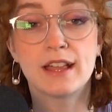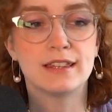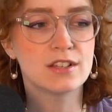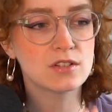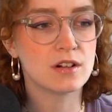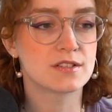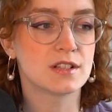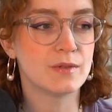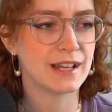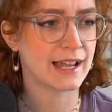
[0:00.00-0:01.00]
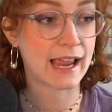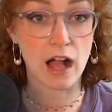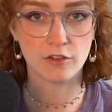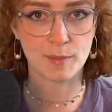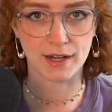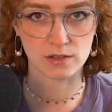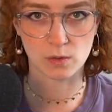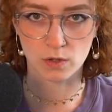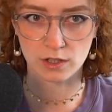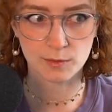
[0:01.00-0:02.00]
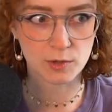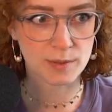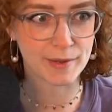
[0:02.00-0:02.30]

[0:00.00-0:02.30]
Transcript: These are also in like alphabetical order pretty